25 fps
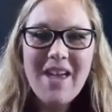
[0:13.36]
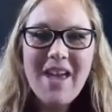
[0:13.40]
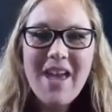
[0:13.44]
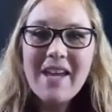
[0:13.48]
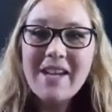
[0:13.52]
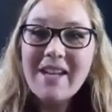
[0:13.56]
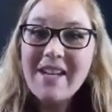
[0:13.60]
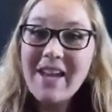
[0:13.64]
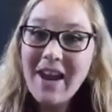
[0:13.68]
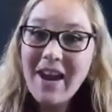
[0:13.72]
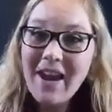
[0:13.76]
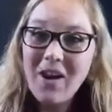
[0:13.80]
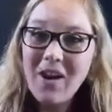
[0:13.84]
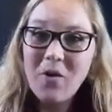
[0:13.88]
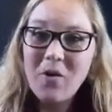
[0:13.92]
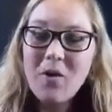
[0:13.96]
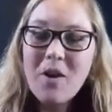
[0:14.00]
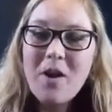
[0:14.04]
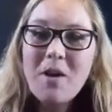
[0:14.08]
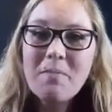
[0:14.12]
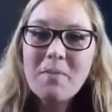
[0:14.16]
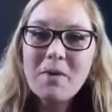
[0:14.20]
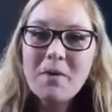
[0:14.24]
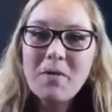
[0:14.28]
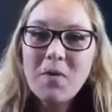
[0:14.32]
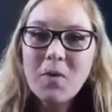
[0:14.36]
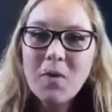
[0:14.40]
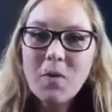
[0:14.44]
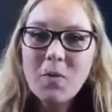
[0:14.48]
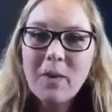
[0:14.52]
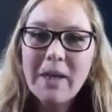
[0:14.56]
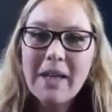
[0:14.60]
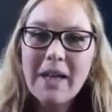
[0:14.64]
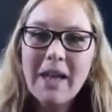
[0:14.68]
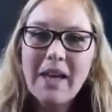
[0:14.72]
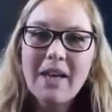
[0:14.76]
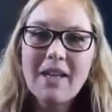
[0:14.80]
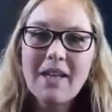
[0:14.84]
Now, before we
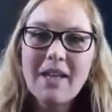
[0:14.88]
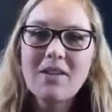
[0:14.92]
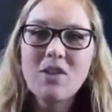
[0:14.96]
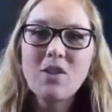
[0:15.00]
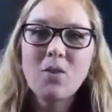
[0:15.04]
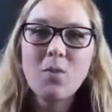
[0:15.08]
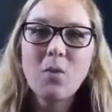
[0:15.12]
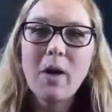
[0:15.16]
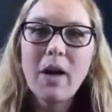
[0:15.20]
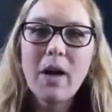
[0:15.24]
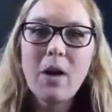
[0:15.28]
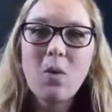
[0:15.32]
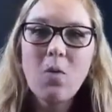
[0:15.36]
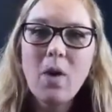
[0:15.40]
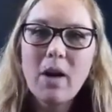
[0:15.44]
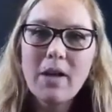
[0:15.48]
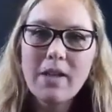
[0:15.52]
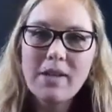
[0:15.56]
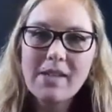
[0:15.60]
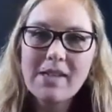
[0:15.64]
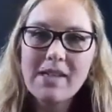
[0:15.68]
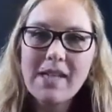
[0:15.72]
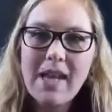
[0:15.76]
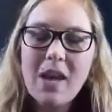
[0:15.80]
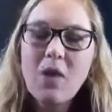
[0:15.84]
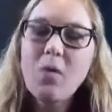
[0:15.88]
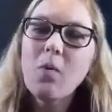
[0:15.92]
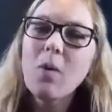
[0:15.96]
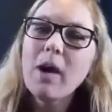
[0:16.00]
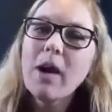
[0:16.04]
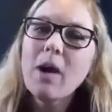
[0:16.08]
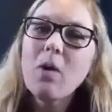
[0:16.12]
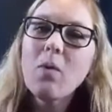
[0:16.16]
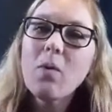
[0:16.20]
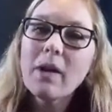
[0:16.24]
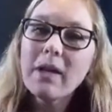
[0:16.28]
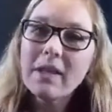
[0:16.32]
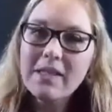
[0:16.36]
get into what I want to say, what I
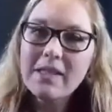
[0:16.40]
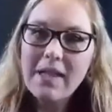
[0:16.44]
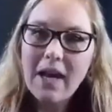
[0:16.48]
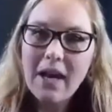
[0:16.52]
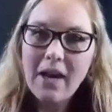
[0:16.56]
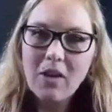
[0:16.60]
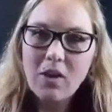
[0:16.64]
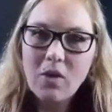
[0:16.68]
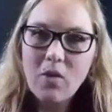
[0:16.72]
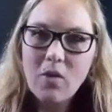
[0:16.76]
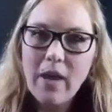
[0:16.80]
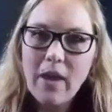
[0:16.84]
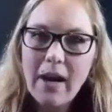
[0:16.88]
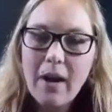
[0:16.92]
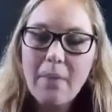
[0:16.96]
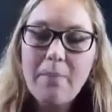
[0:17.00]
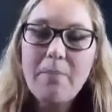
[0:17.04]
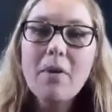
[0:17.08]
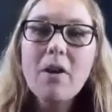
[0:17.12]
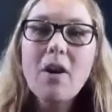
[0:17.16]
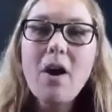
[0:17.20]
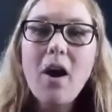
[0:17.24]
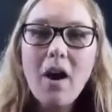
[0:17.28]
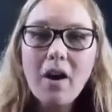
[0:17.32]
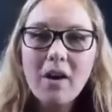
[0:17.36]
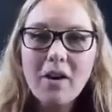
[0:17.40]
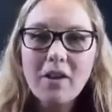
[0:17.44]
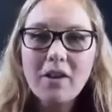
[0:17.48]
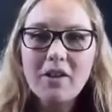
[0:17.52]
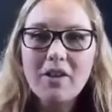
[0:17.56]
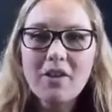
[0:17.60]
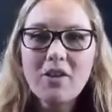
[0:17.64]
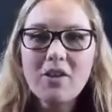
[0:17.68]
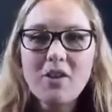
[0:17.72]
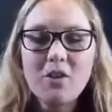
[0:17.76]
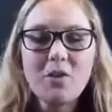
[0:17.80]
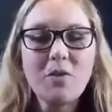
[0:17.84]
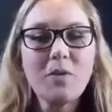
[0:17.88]
want to tell you that I'm not going
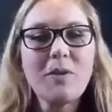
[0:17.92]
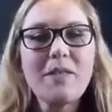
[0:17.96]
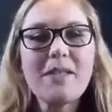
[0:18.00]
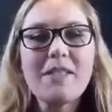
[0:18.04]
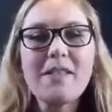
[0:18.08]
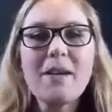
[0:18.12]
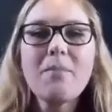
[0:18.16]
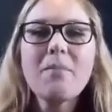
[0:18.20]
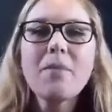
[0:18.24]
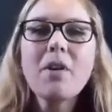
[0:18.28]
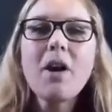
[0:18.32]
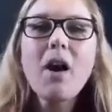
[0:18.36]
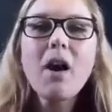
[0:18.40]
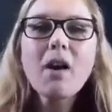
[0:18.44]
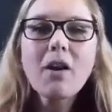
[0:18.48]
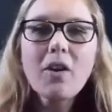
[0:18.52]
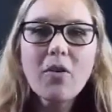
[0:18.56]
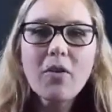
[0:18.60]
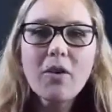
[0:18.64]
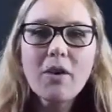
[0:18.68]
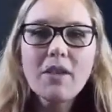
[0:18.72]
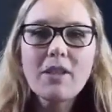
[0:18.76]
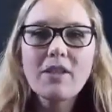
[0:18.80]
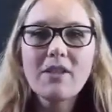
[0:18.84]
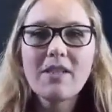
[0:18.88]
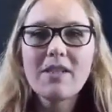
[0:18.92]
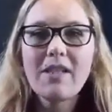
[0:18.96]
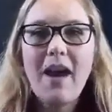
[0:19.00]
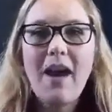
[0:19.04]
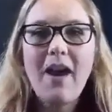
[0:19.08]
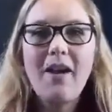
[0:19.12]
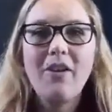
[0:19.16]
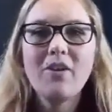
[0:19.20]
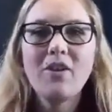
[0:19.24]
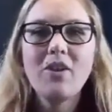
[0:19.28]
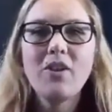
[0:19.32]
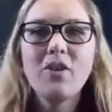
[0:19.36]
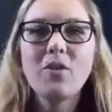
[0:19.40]
to do is I'm not going to
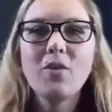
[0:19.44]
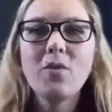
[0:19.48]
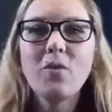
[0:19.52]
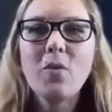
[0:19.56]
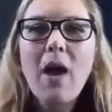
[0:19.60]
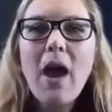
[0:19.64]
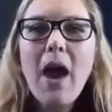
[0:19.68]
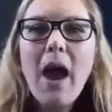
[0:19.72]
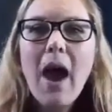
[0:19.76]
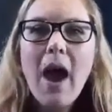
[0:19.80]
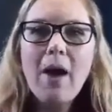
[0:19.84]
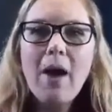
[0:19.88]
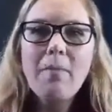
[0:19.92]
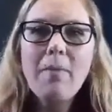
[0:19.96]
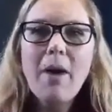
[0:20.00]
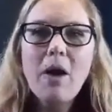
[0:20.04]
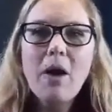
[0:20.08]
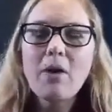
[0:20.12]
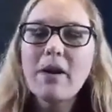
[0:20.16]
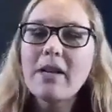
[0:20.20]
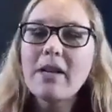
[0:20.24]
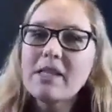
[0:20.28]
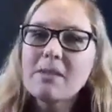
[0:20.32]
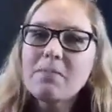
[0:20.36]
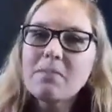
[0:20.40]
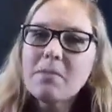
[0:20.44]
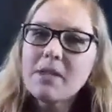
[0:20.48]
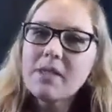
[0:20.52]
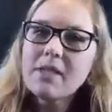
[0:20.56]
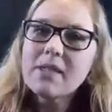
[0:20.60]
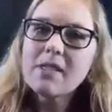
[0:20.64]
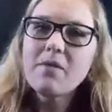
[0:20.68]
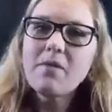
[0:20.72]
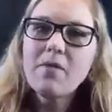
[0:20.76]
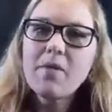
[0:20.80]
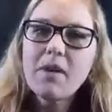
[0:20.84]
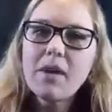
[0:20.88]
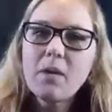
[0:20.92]
tell you about a
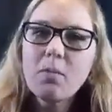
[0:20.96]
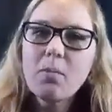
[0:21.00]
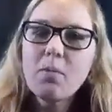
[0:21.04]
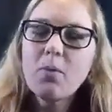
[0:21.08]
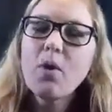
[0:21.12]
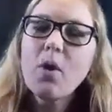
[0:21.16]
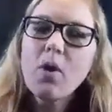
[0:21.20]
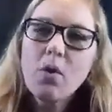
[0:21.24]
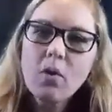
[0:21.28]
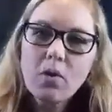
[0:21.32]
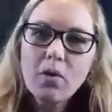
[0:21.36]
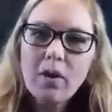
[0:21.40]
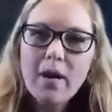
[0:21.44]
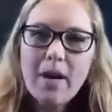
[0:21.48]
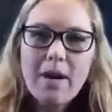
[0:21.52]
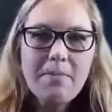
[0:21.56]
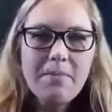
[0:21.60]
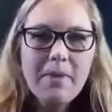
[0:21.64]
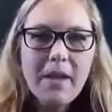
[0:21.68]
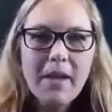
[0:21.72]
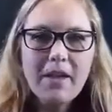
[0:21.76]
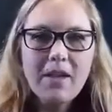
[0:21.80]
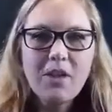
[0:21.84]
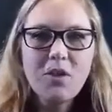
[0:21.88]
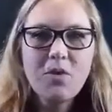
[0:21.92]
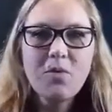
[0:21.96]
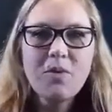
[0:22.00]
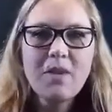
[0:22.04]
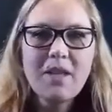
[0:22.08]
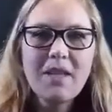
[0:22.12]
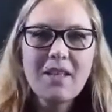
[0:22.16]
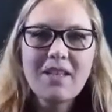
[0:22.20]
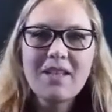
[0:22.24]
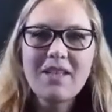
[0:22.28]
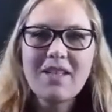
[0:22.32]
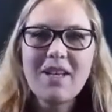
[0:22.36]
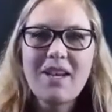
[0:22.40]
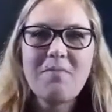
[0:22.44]
specific program that you
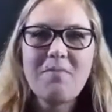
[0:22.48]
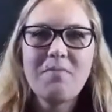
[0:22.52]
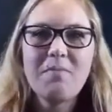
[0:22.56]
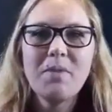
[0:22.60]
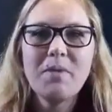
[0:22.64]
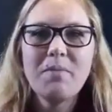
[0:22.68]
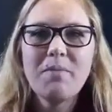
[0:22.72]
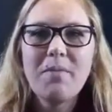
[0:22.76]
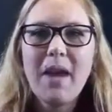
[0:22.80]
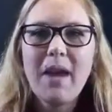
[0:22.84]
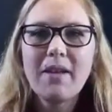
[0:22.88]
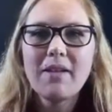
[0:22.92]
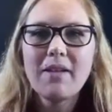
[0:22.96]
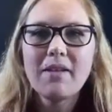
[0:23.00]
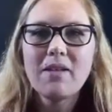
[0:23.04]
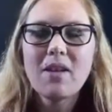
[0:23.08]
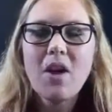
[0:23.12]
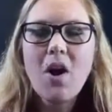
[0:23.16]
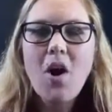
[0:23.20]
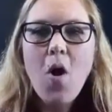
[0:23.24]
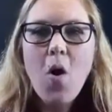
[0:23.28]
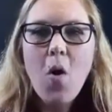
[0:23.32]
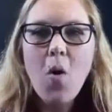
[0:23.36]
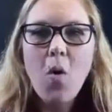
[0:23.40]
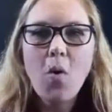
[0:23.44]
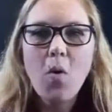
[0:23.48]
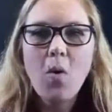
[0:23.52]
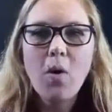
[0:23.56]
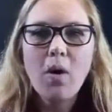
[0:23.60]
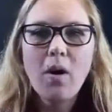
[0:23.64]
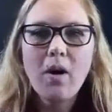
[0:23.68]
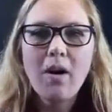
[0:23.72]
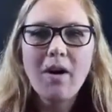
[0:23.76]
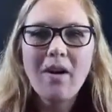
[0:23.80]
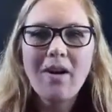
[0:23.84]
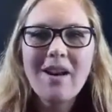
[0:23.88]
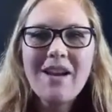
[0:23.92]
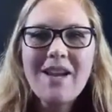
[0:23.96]
need to implement
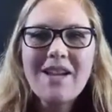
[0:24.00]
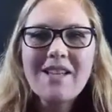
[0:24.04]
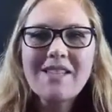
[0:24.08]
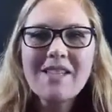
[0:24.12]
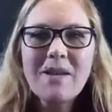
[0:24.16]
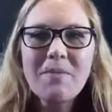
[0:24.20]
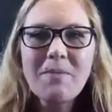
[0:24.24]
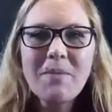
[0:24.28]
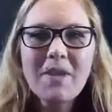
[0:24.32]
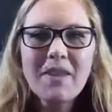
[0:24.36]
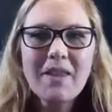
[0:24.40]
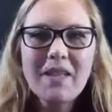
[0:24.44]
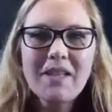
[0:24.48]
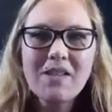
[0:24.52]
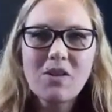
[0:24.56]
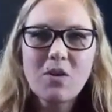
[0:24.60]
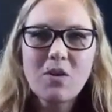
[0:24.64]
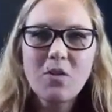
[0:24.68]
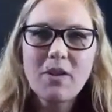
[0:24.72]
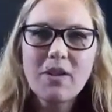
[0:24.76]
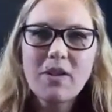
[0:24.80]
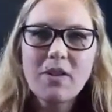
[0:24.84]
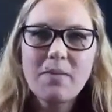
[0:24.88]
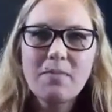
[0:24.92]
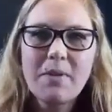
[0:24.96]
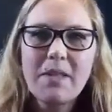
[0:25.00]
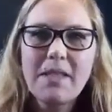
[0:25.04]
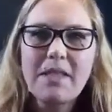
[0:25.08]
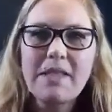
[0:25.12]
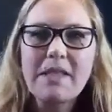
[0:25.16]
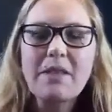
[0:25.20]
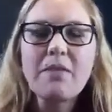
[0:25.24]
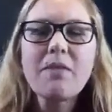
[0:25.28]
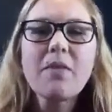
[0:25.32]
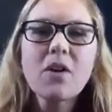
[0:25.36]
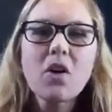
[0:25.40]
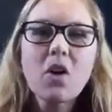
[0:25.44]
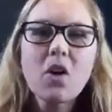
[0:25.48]
or something that's going to be
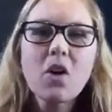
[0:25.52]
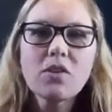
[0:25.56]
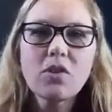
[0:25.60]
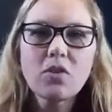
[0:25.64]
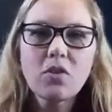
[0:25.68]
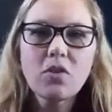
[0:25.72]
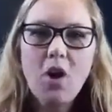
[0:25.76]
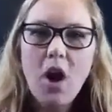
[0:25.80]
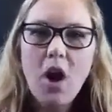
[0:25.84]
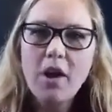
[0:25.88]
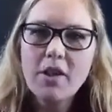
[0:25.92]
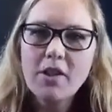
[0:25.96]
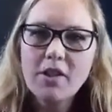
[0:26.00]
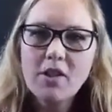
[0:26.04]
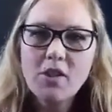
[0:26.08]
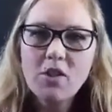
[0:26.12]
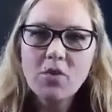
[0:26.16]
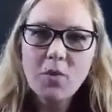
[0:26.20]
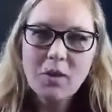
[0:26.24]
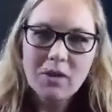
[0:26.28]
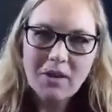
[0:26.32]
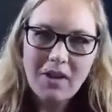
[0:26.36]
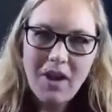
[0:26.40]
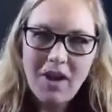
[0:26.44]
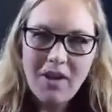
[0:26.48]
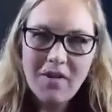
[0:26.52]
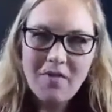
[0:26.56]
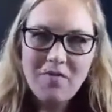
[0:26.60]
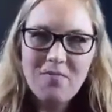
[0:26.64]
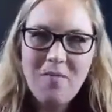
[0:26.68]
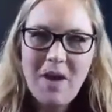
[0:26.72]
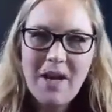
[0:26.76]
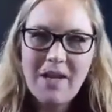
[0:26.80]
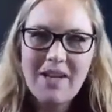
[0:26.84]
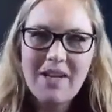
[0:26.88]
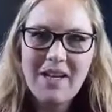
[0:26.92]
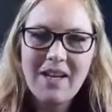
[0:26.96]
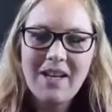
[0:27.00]
difficult or cost you a lot of
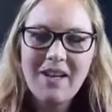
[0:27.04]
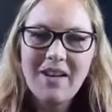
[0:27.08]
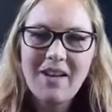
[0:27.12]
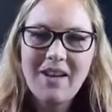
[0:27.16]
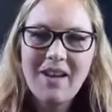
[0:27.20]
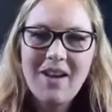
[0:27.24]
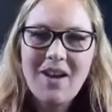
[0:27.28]
money.